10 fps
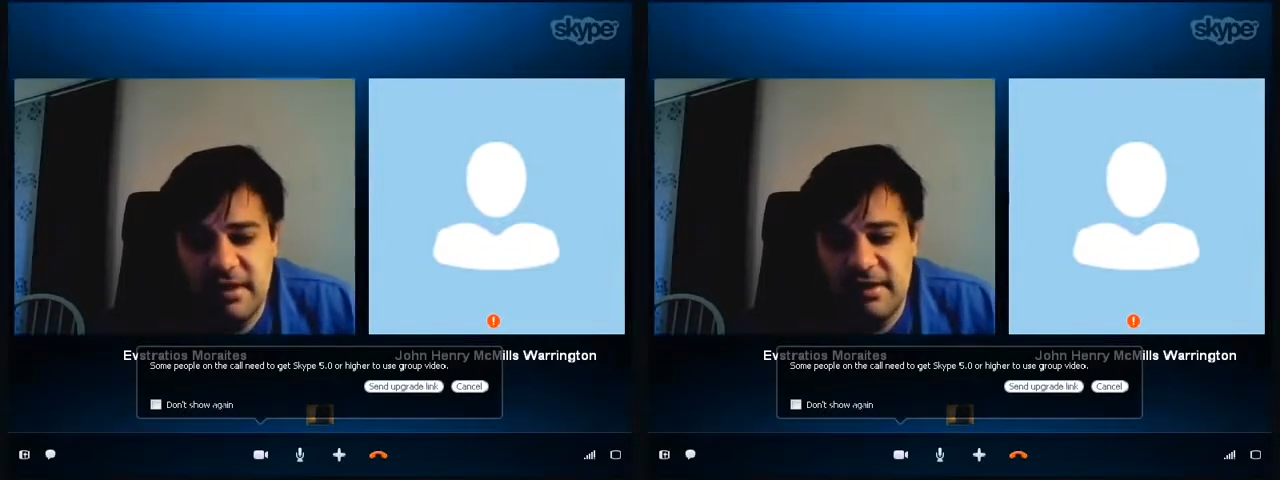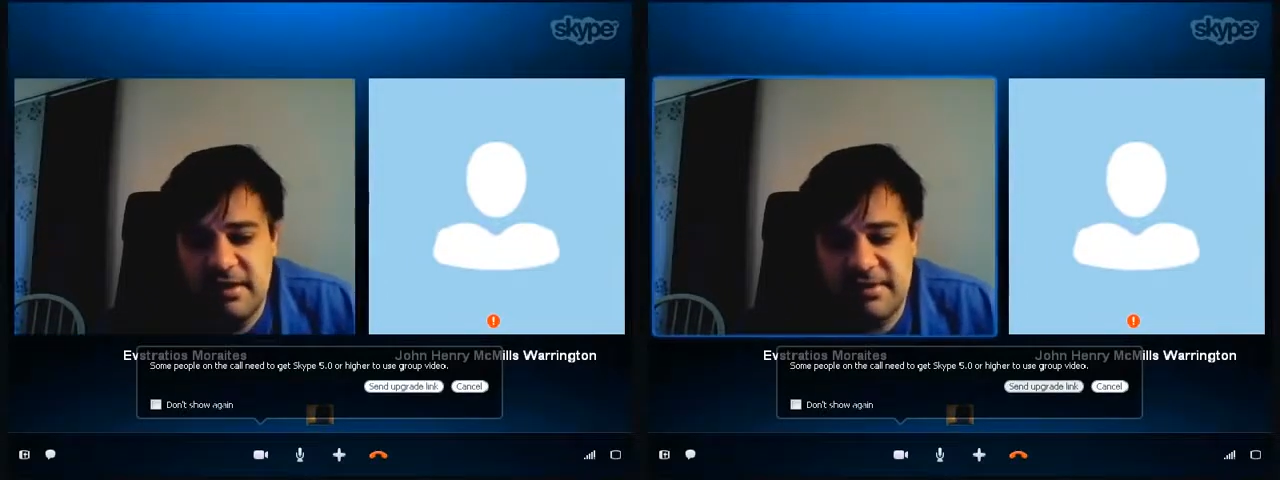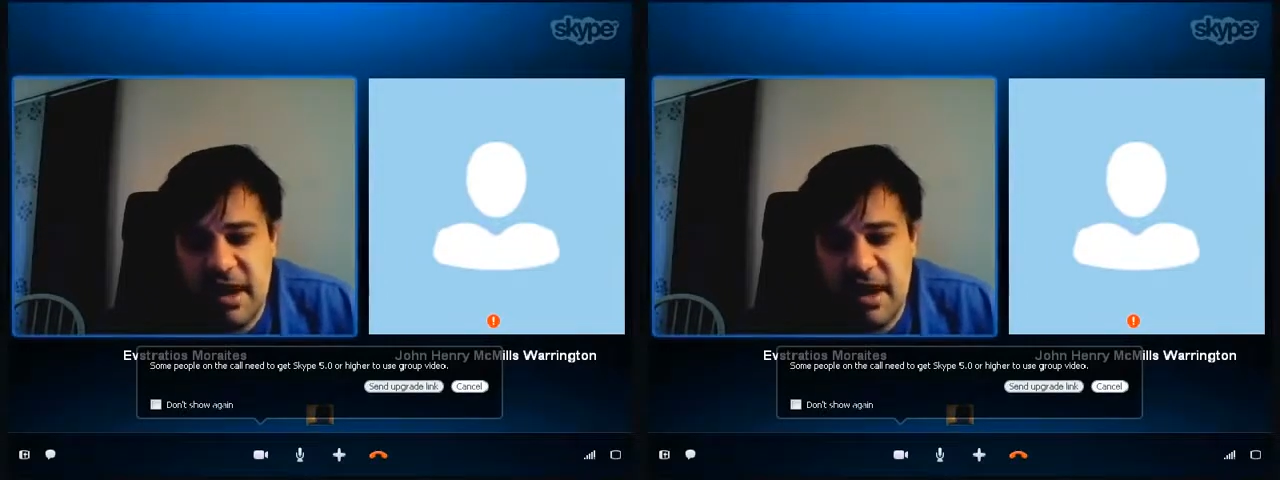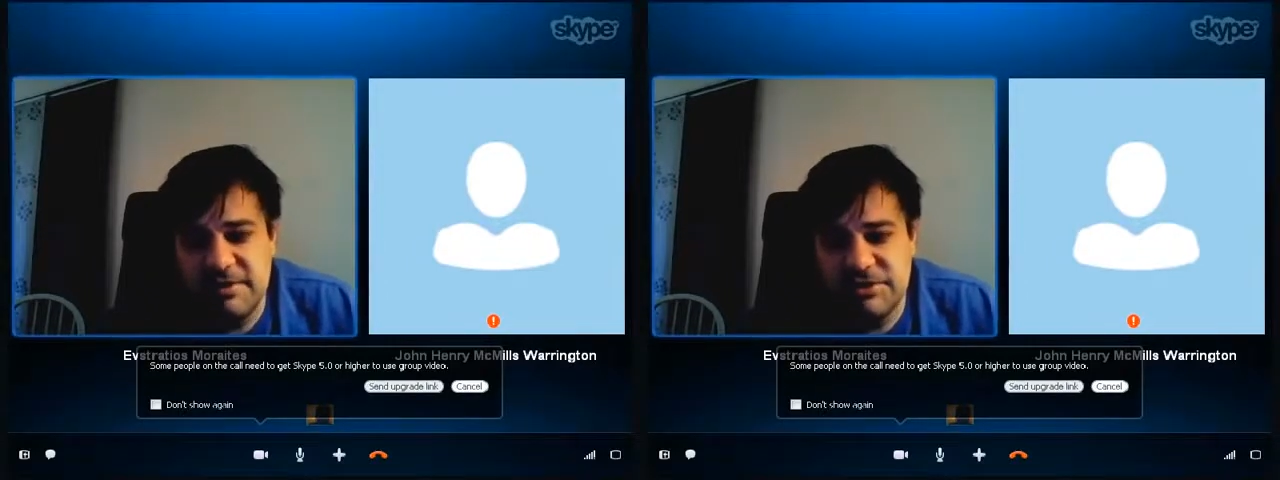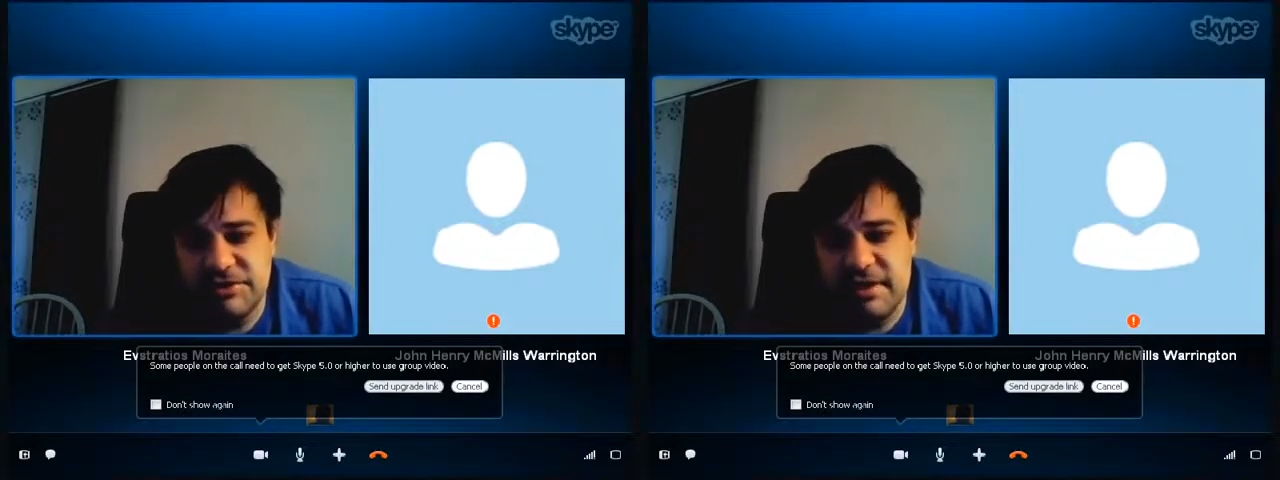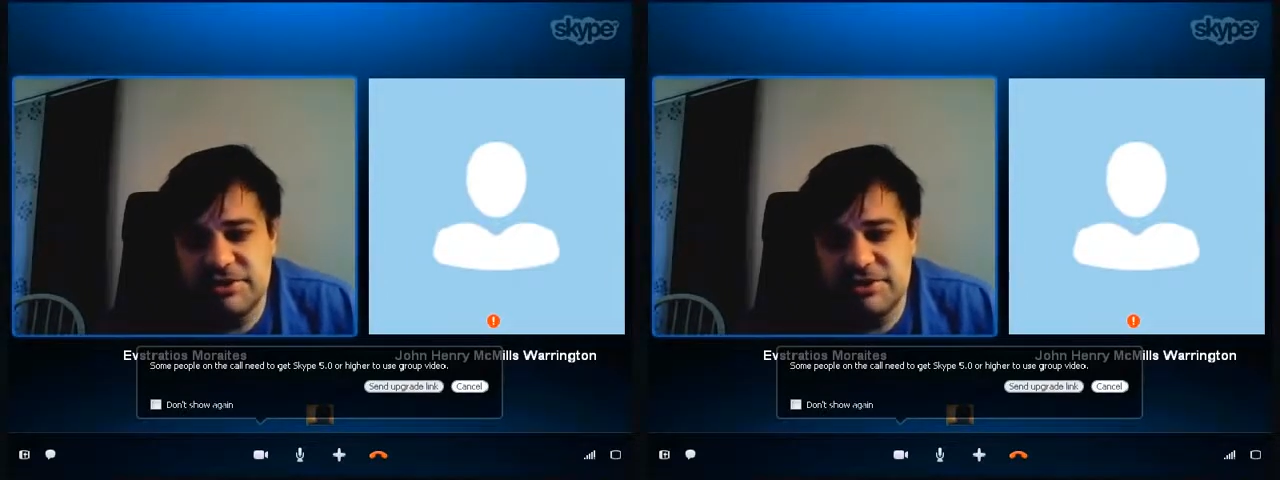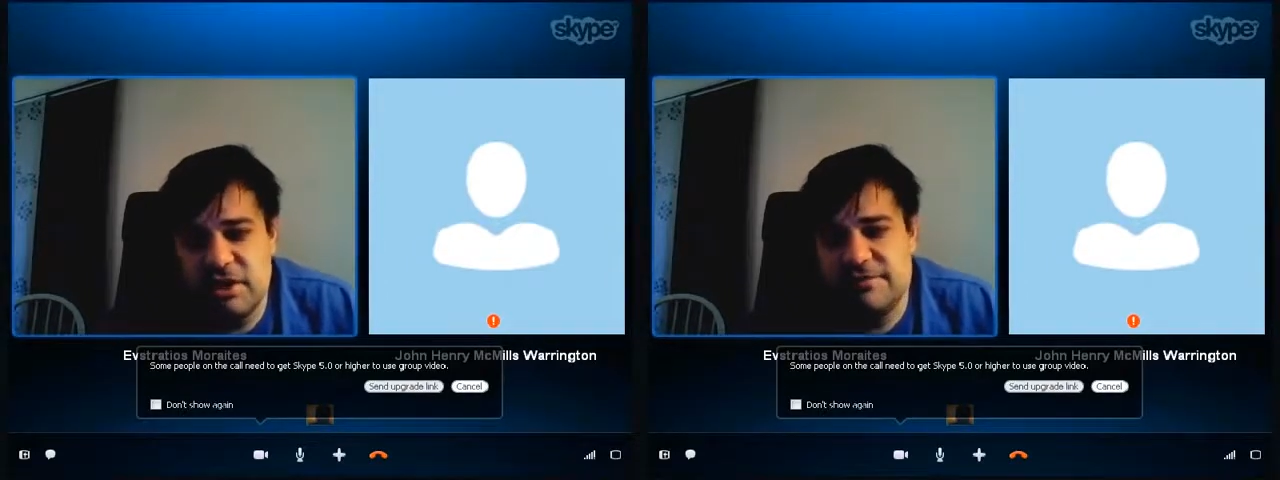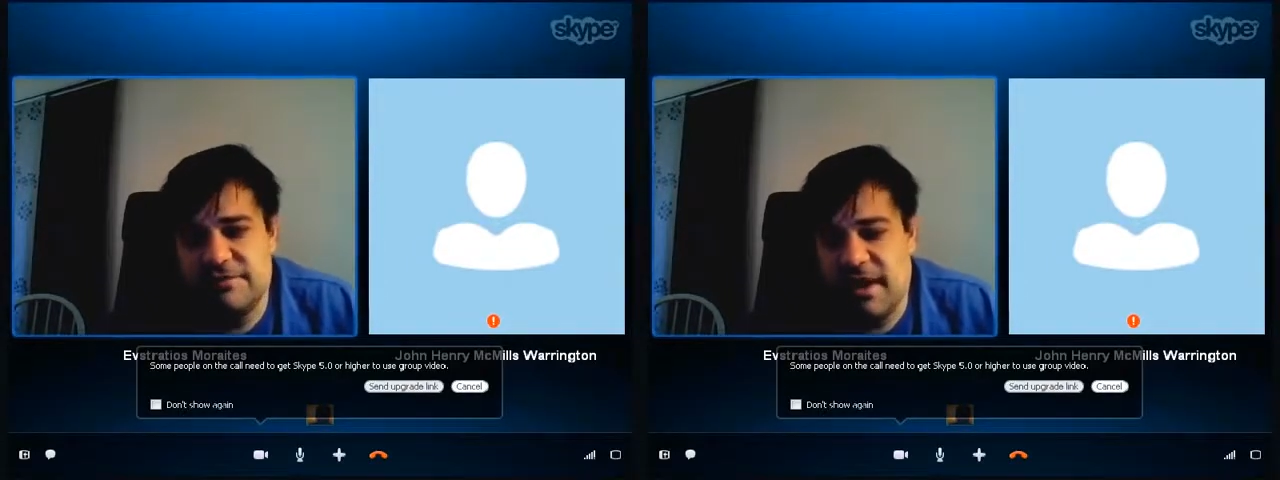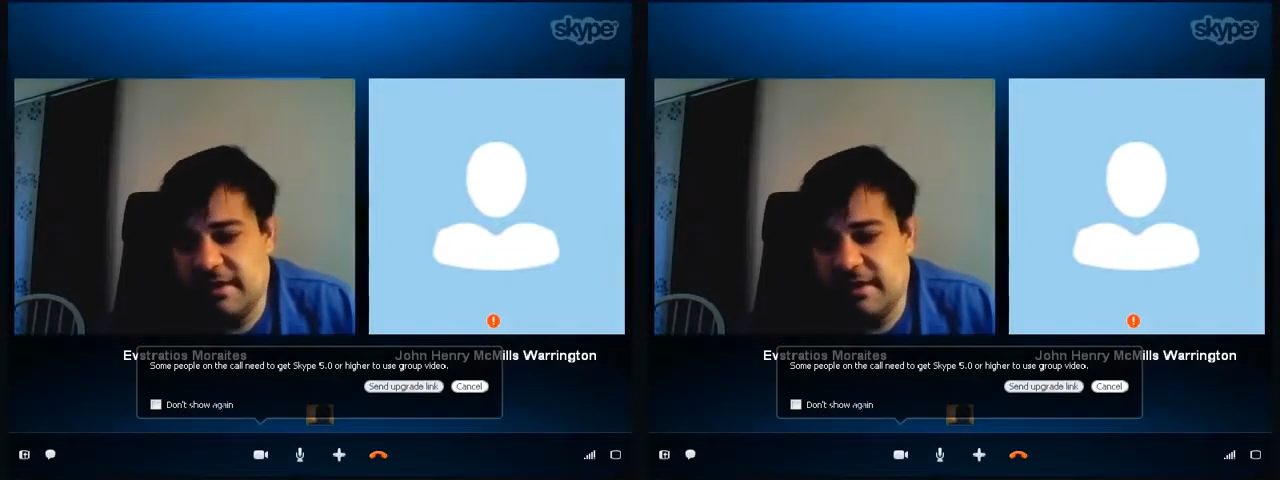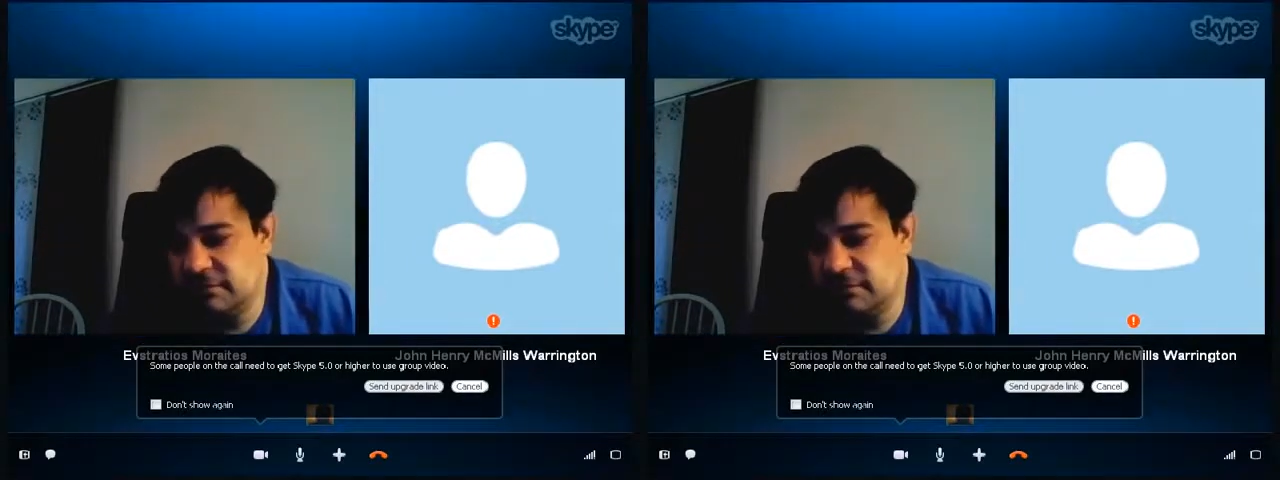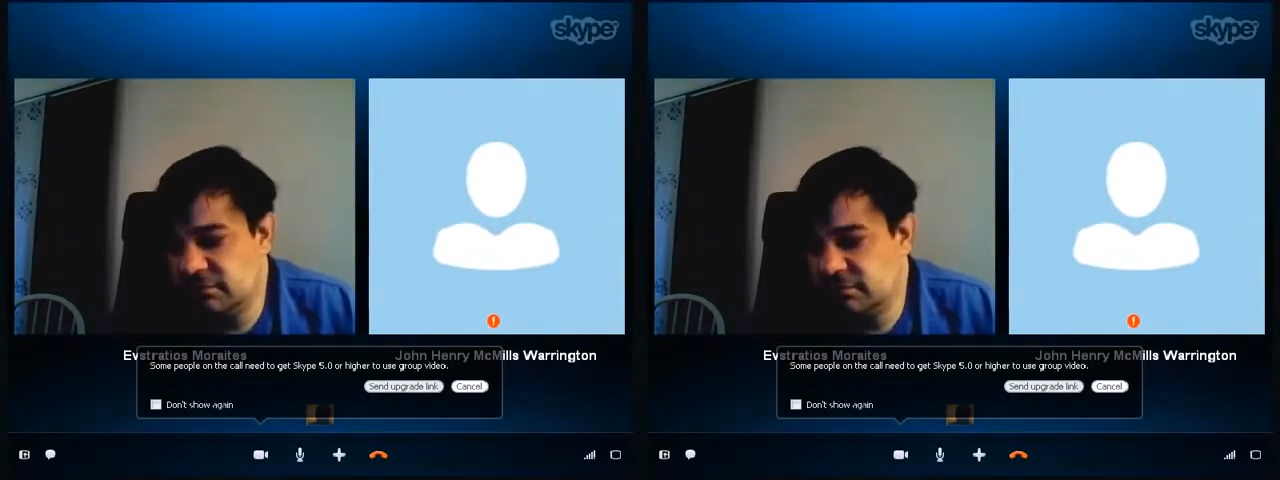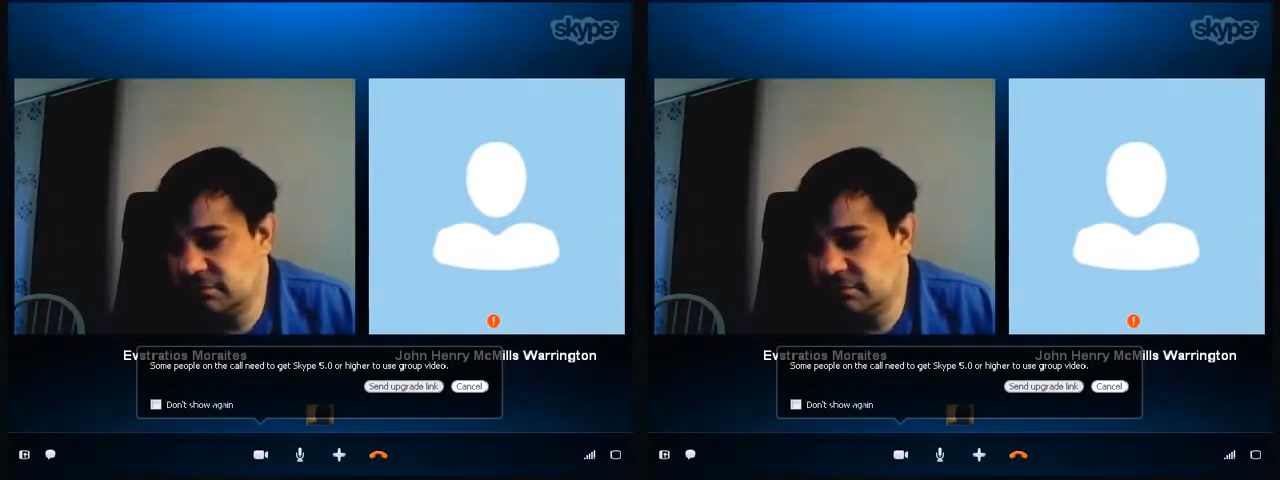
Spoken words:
whereas Skype is trying to charge for that.